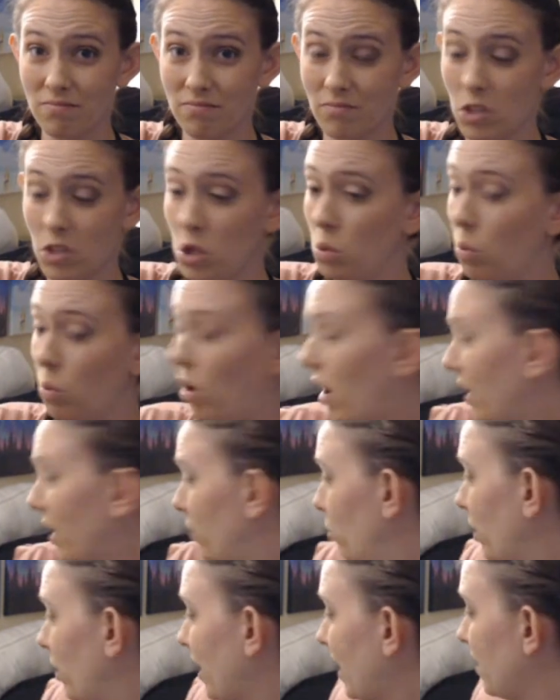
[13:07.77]
you want
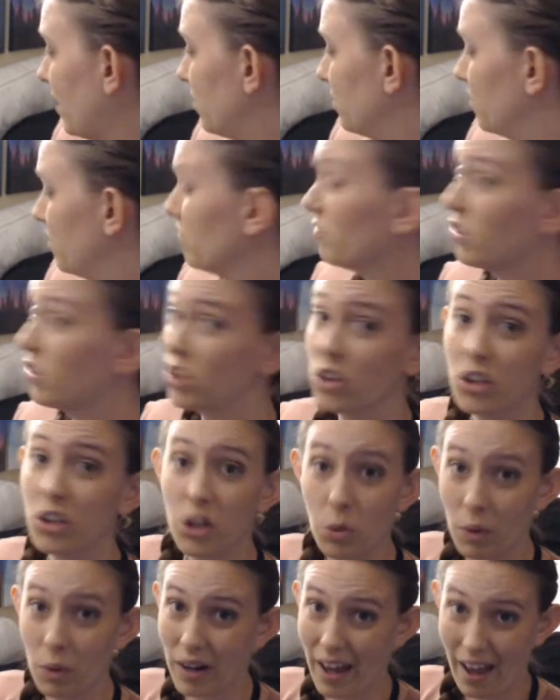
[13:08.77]
and what kind of fur
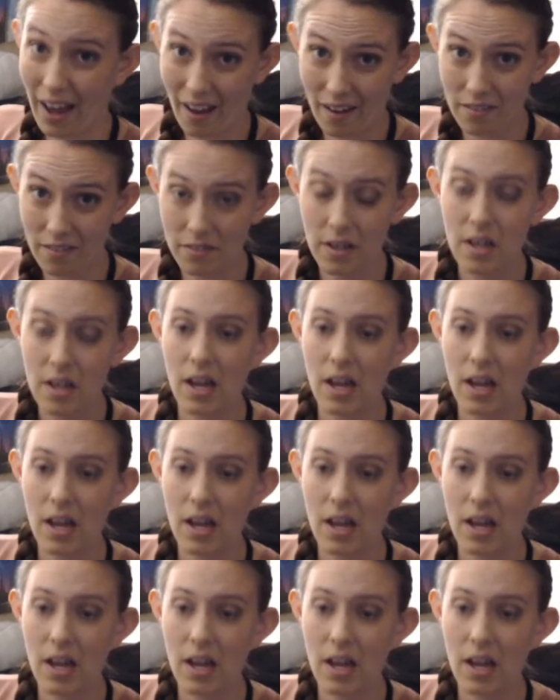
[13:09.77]
you want to have,